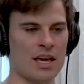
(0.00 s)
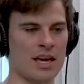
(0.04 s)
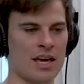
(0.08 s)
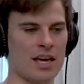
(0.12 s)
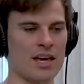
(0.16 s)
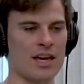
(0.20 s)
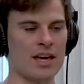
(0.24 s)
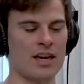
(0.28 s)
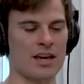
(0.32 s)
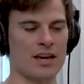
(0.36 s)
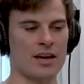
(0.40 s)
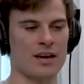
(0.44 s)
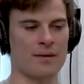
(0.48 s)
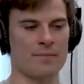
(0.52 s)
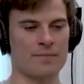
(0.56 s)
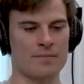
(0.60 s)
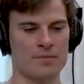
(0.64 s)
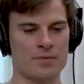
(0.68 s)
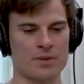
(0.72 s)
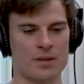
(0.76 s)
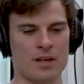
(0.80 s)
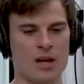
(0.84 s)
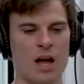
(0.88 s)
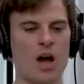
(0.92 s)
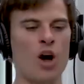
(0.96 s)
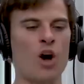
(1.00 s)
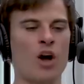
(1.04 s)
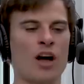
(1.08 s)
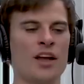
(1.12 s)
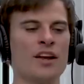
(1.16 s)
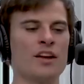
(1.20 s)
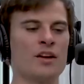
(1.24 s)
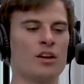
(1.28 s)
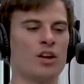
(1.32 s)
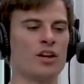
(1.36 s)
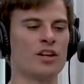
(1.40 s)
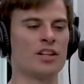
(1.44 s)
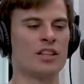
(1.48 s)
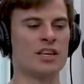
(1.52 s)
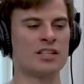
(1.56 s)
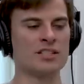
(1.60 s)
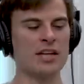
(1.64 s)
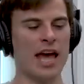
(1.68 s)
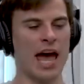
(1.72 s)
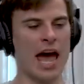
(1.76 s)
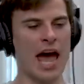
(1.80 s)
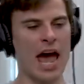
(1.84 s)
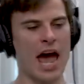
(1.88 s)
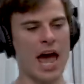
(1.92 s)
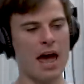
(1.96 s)
Yeah. Oh, and a lot of this.
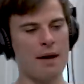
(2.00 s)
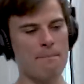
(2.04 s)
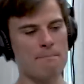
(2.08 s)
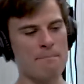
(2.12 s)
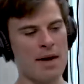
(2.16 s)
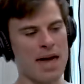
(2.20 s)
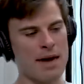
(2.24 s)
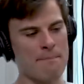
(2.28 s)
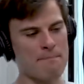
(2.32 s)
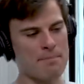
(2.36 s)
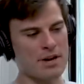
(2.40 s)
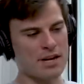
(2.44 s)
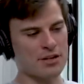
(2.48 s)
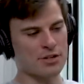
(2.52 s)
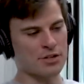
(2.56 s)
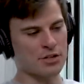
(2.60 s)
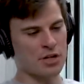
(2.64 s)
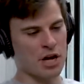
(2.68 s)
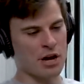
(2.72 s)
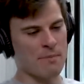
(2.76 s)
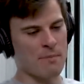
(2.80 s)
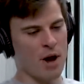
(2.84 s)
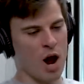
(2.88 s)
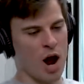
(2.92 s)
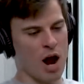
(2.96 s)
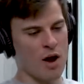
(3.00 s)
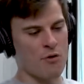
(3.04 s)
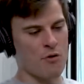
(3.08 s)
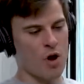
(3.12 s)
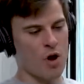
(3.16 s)
Members to my